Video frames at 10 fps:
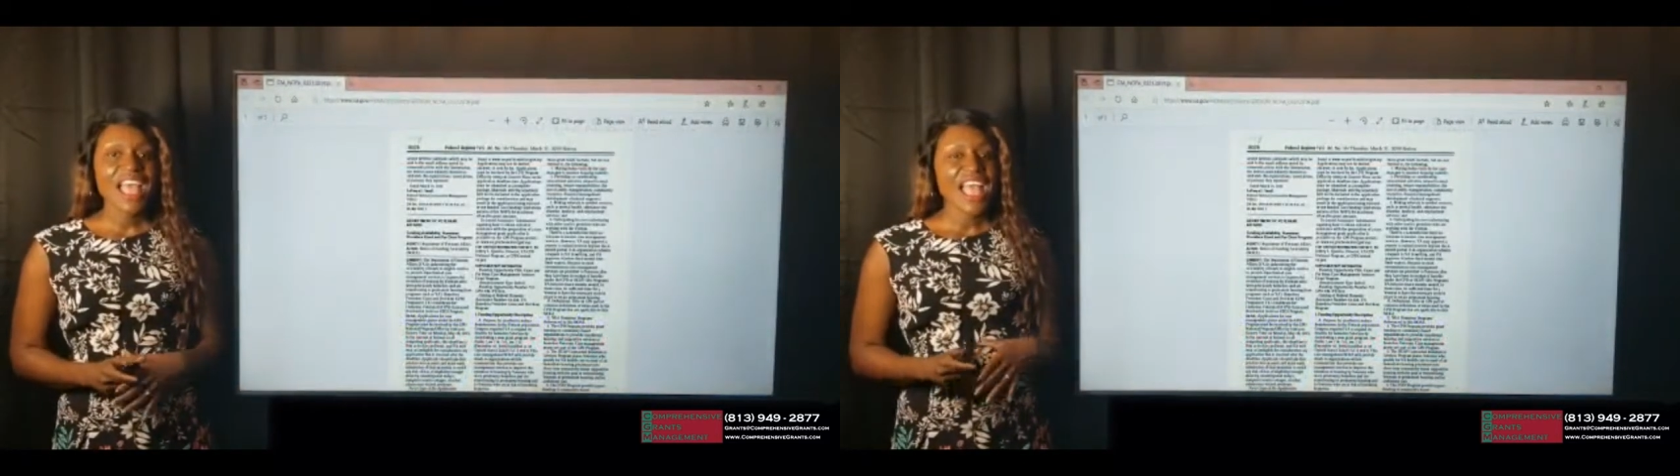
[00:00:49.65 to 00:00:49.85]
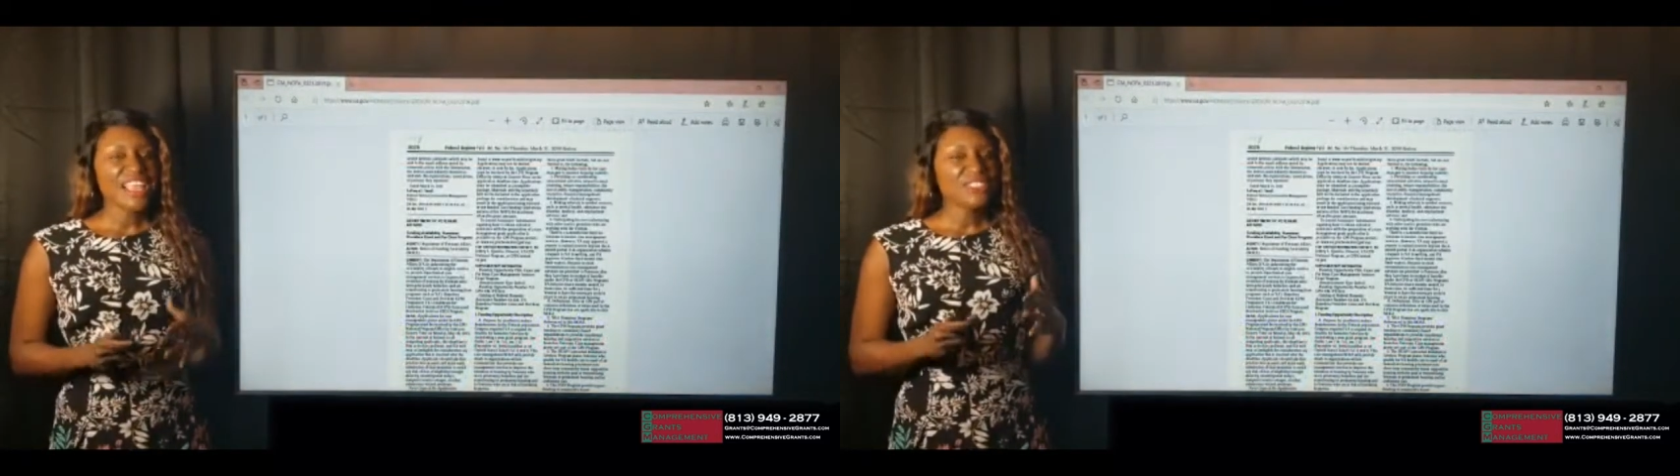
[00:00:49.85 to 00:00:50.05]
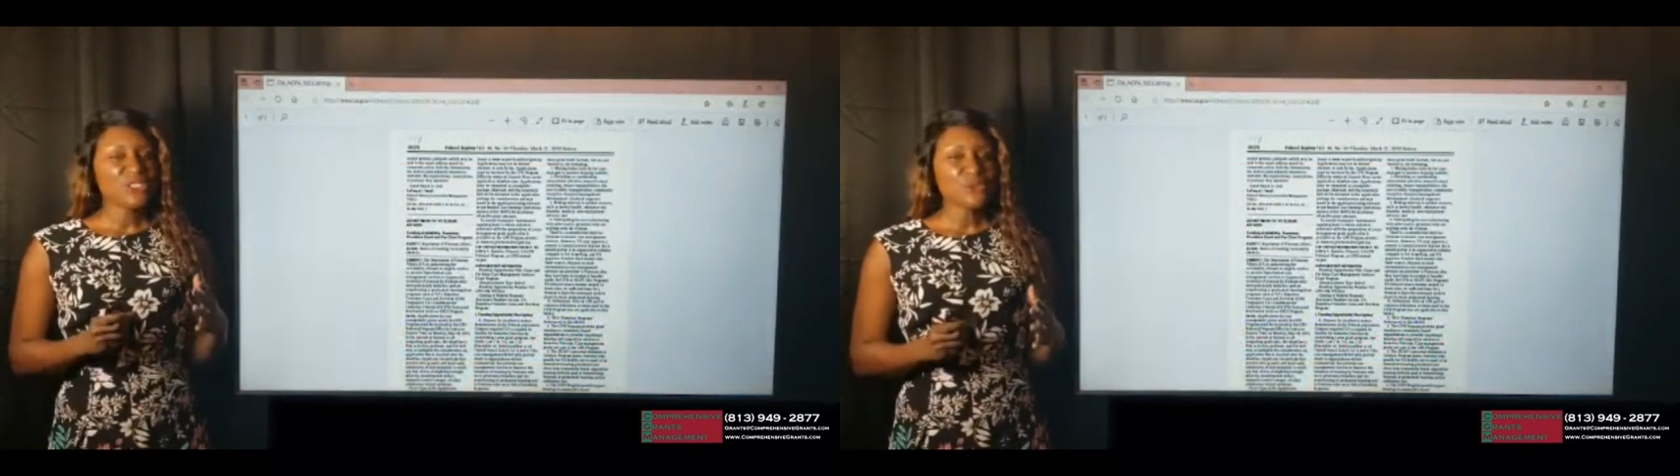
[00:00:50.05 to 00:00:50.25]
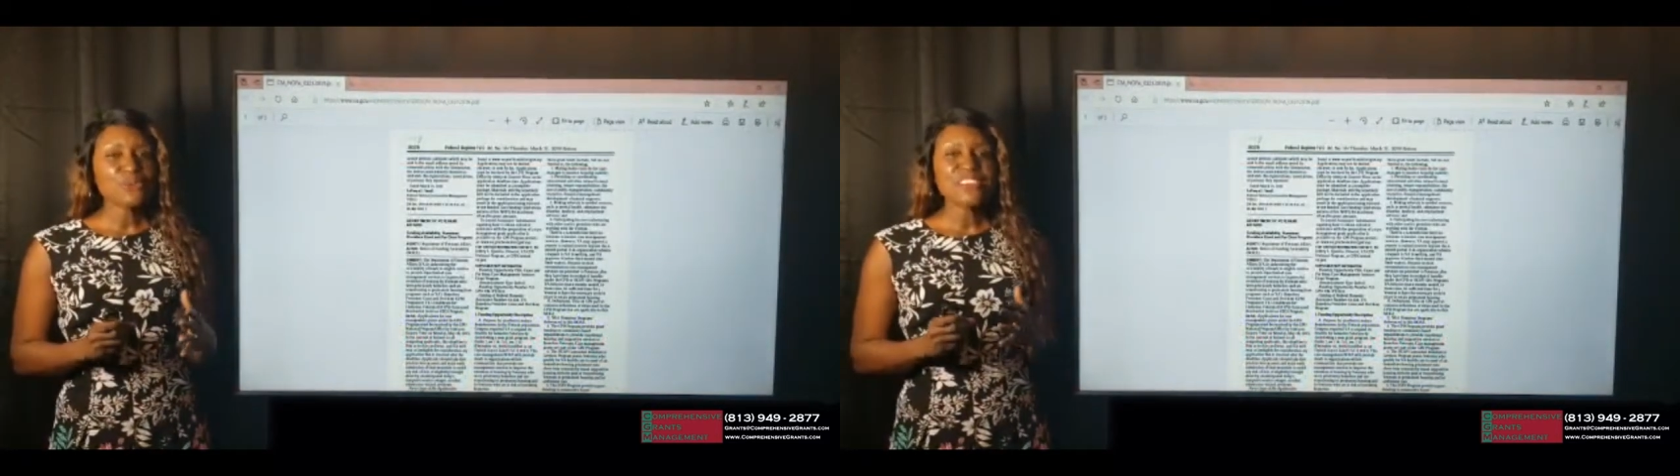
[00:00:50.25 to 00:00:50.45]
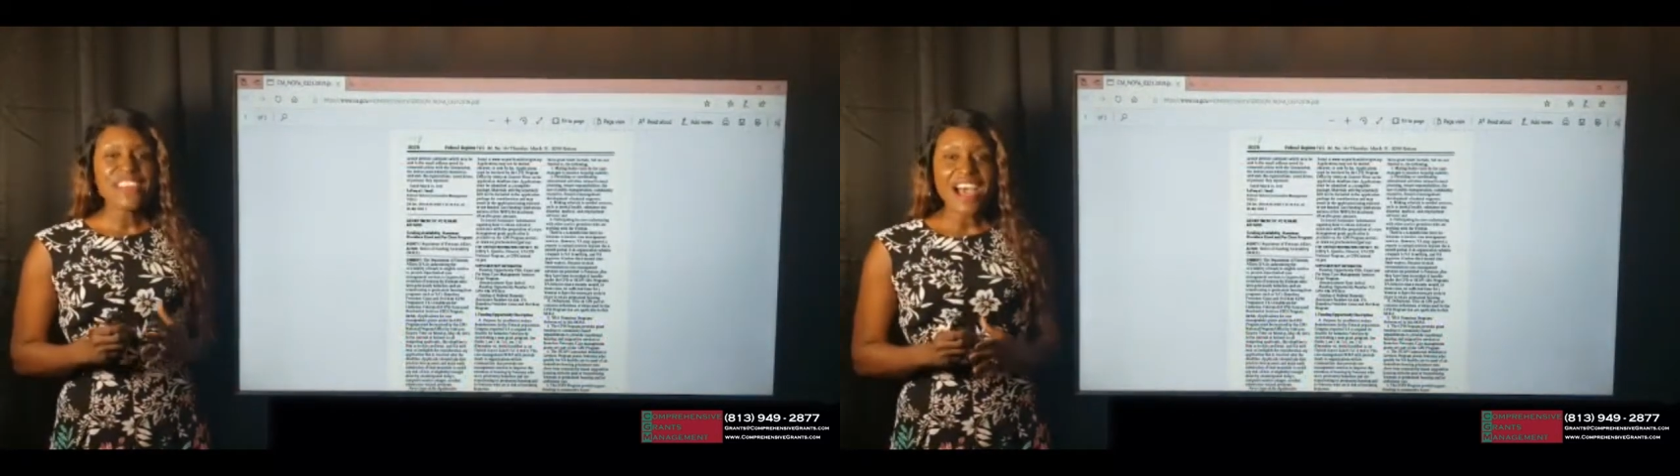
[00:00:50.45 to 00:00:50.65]
and do
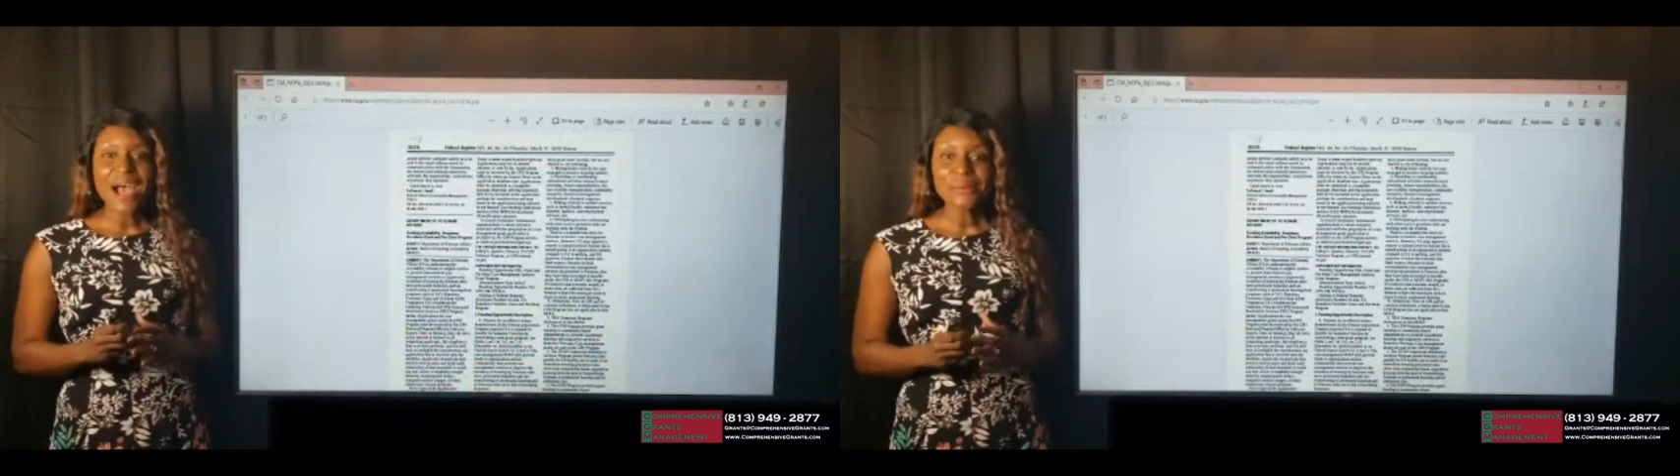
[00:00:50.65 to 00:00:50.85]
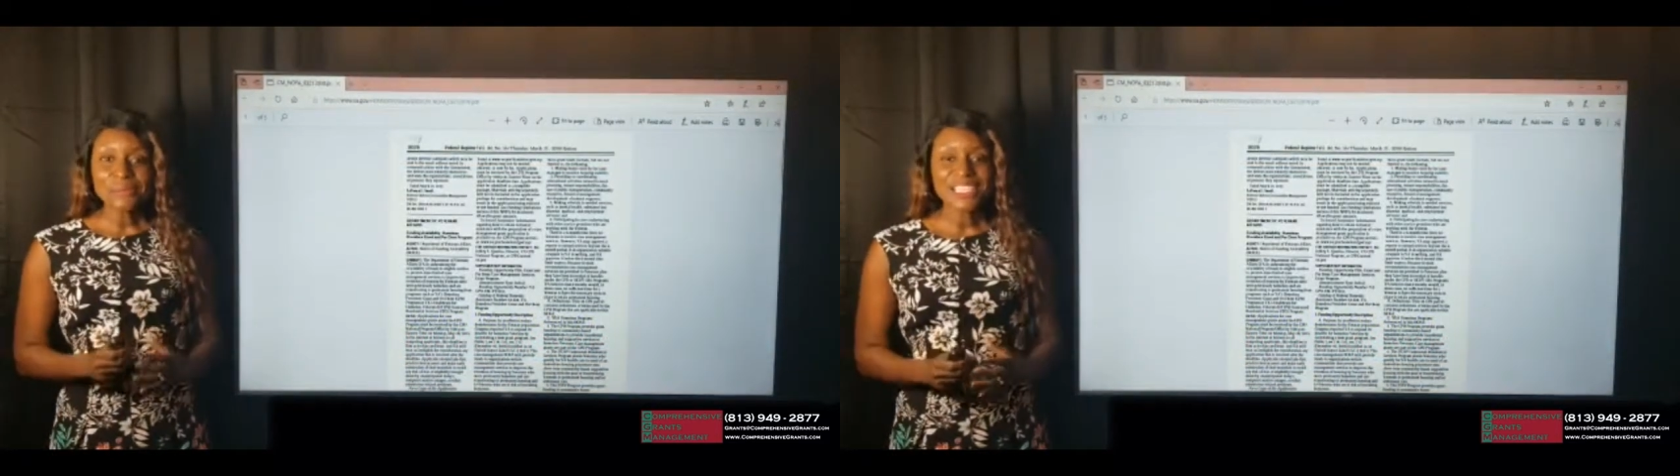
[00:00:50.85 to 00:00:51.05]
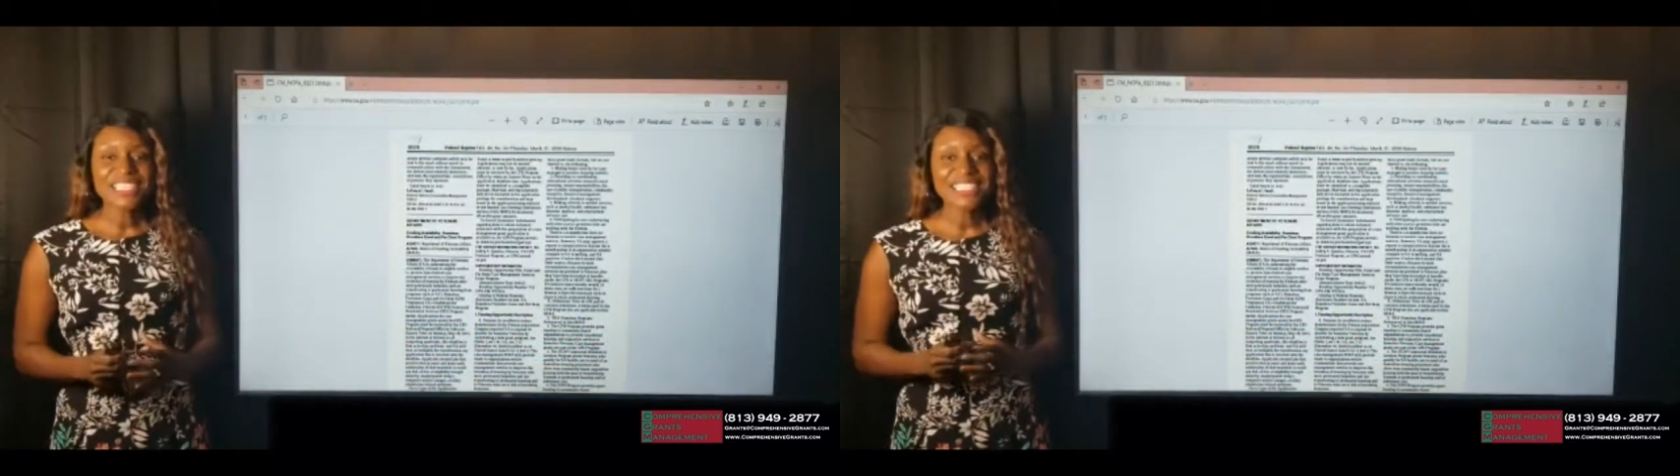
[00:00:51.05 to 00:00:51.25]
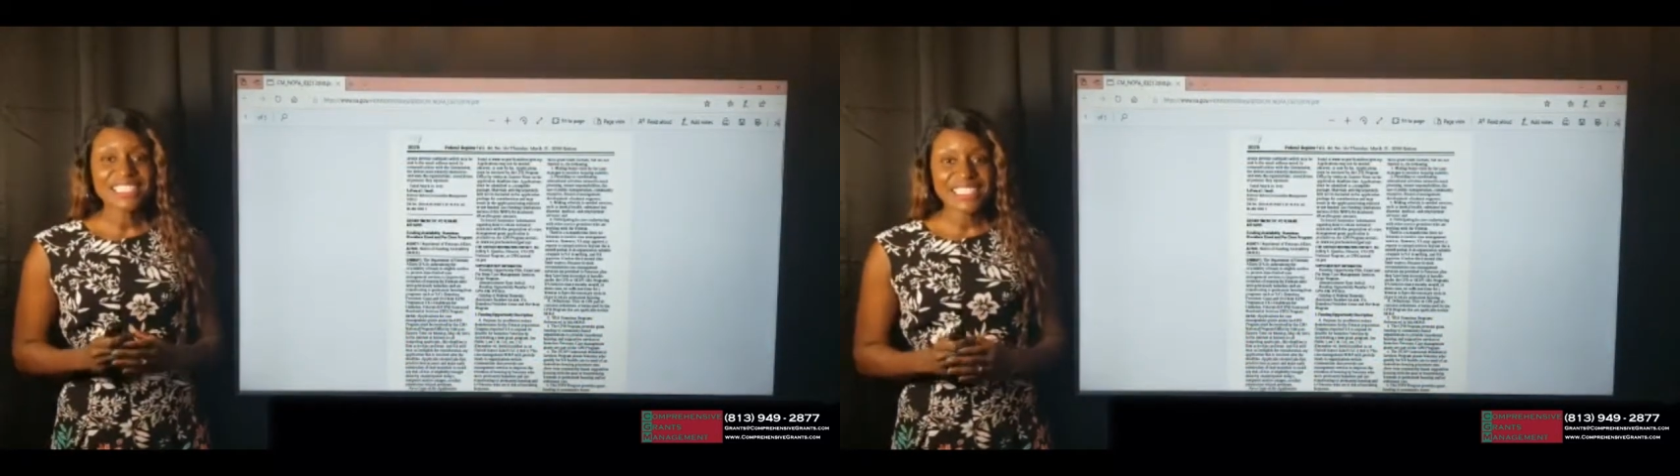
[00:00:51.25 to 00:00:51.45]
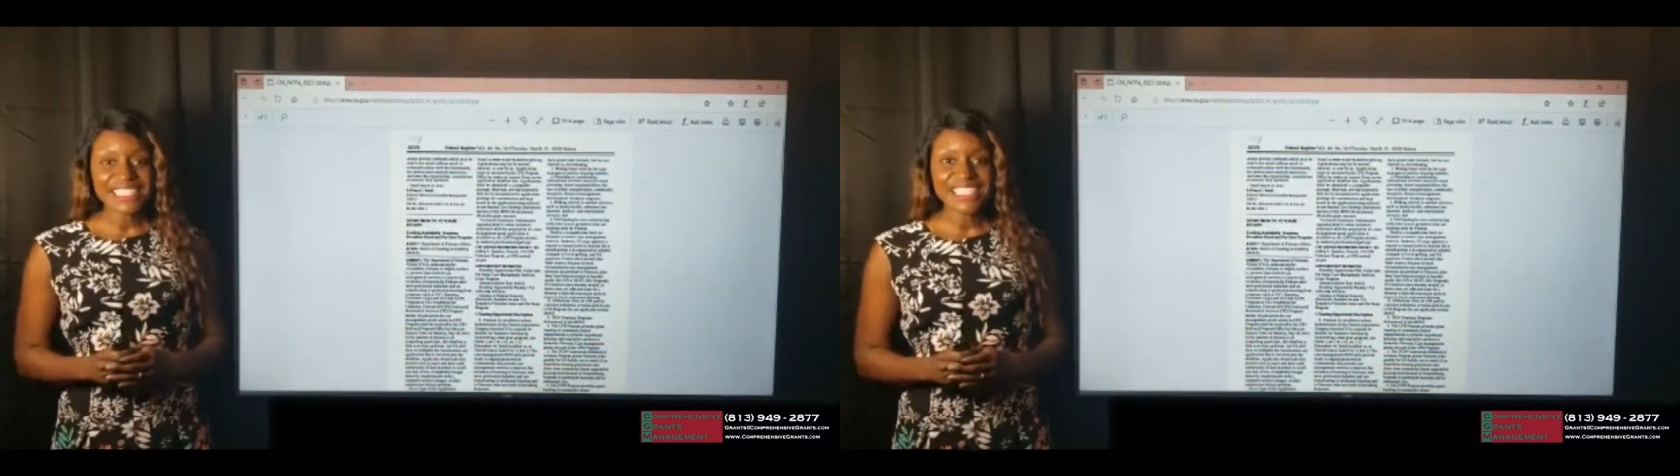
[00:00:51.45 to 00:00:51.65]
not be
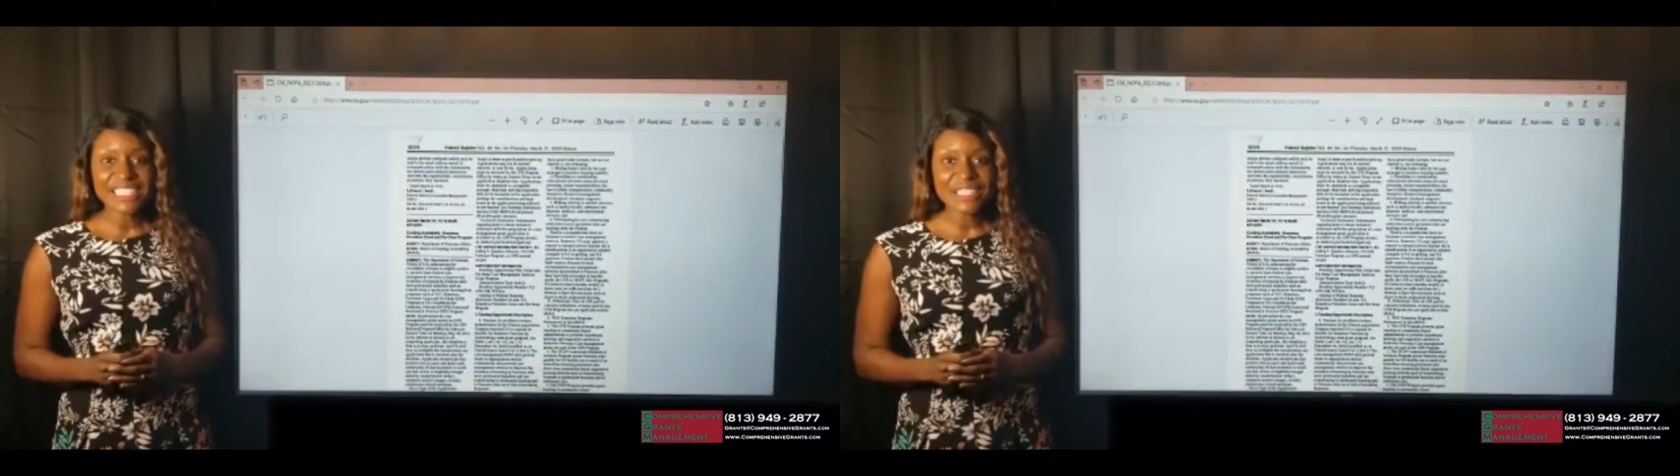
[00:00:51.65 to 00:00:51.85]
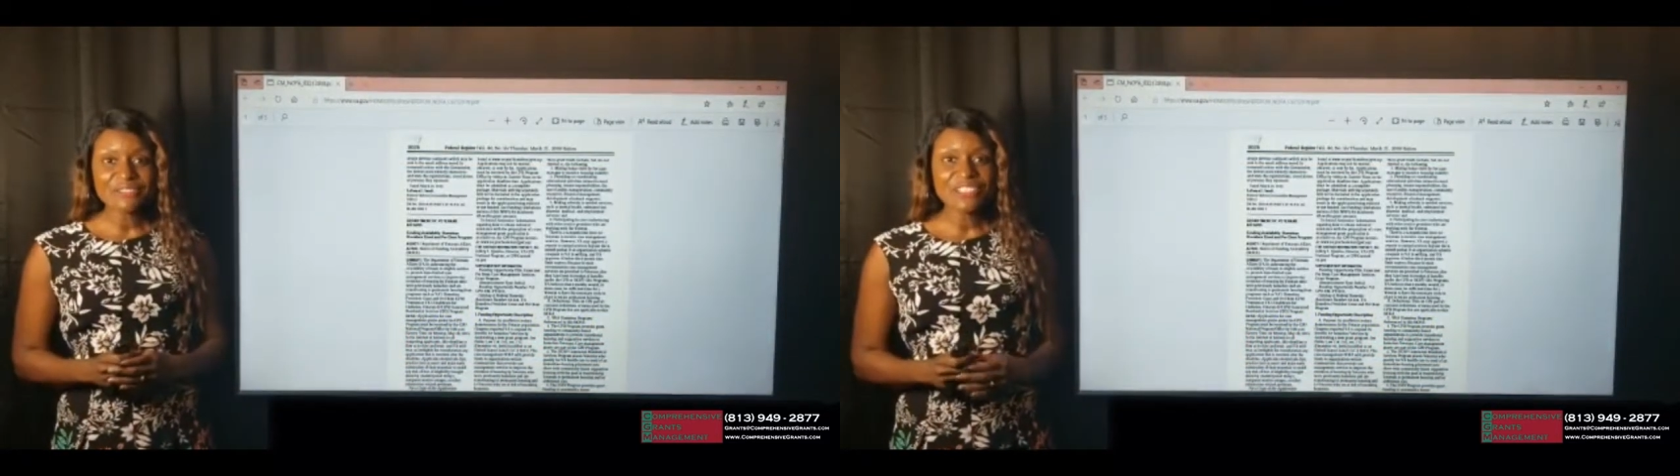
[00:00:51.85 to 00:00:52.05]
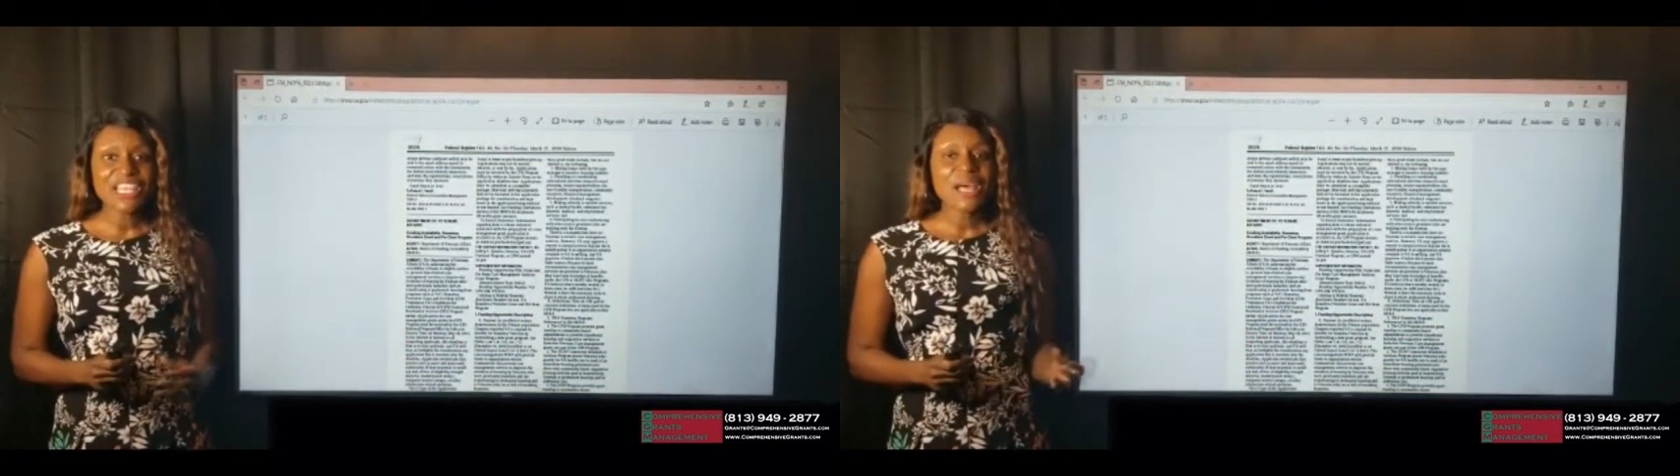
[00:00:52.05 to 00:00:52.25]
deceived